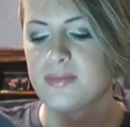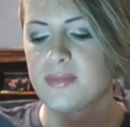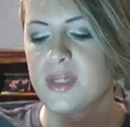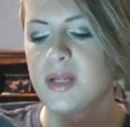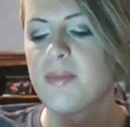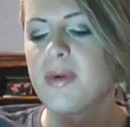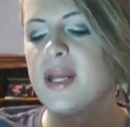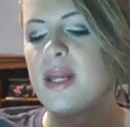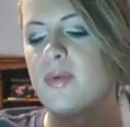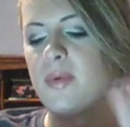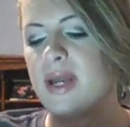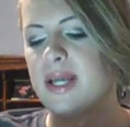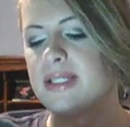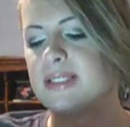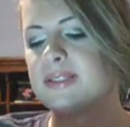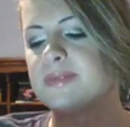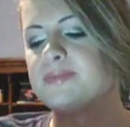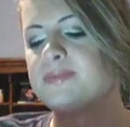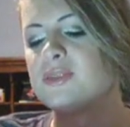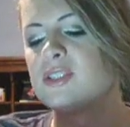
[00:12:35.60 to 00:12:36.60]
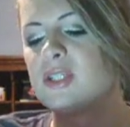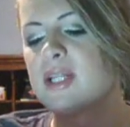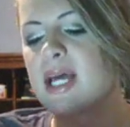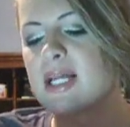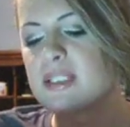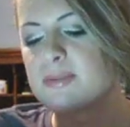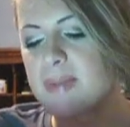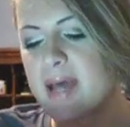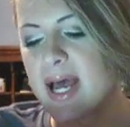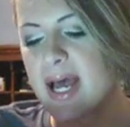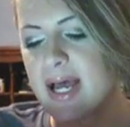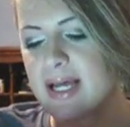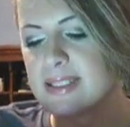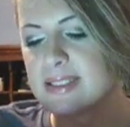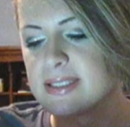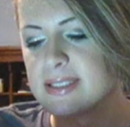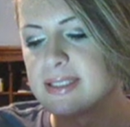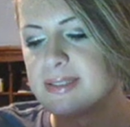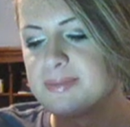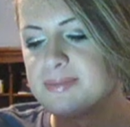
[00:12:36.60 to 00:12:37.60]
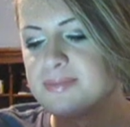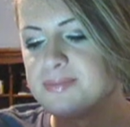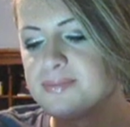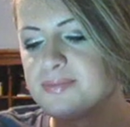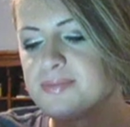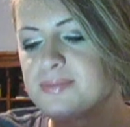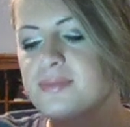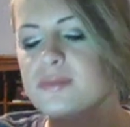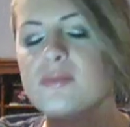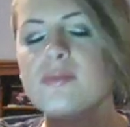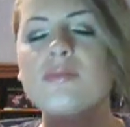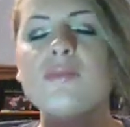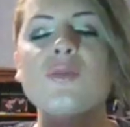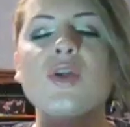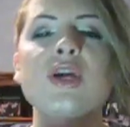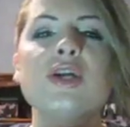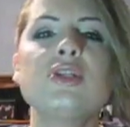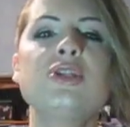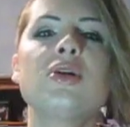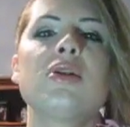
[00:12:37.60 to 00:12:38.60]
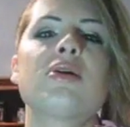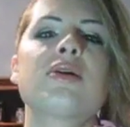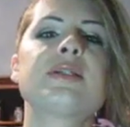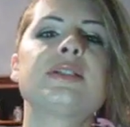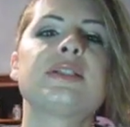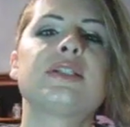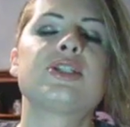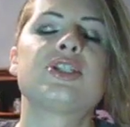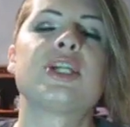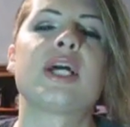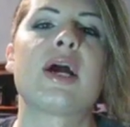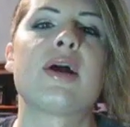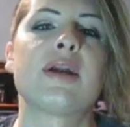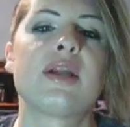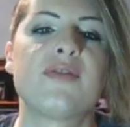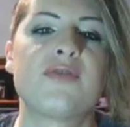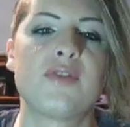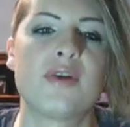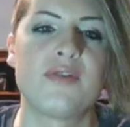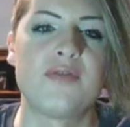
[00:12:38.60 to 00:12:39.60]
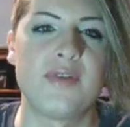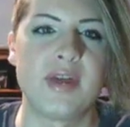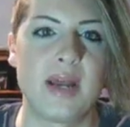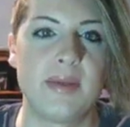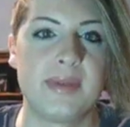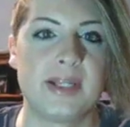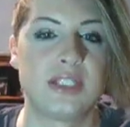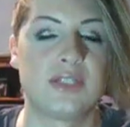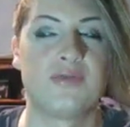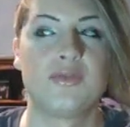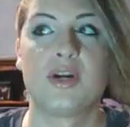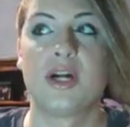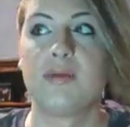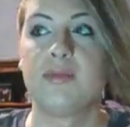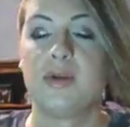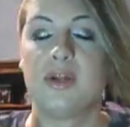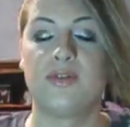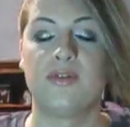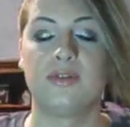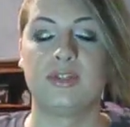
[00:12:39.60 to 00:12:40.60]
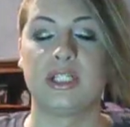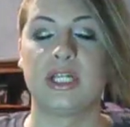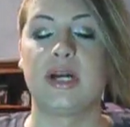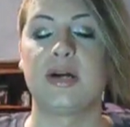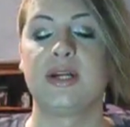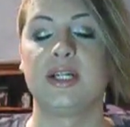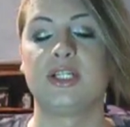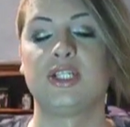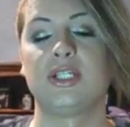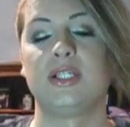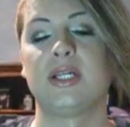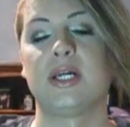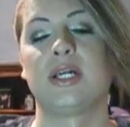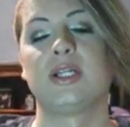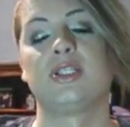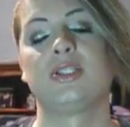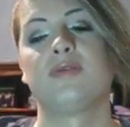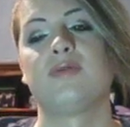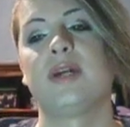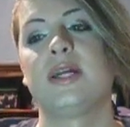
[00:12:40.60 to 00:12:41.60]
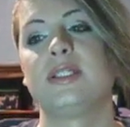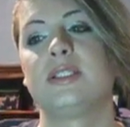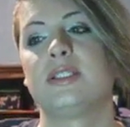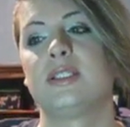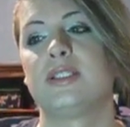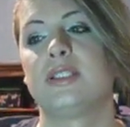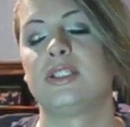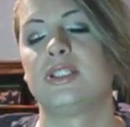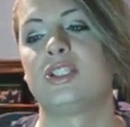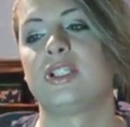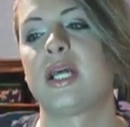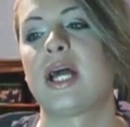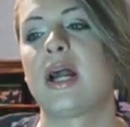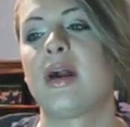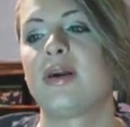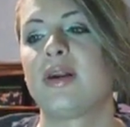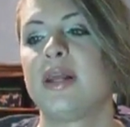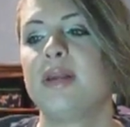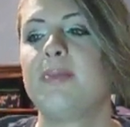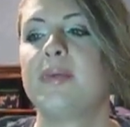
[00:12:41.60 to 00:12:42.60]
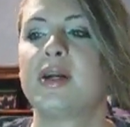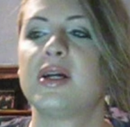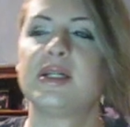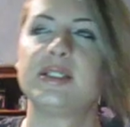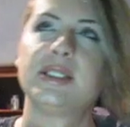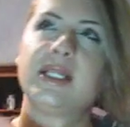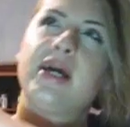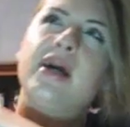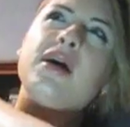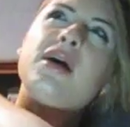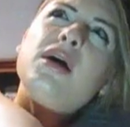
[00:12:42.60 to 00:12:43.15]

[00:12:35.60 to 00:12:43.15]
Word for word: but anyways, so that's passed. Dolores is a charity for a family. It's a very beautiful charity she does. She raises this charity because there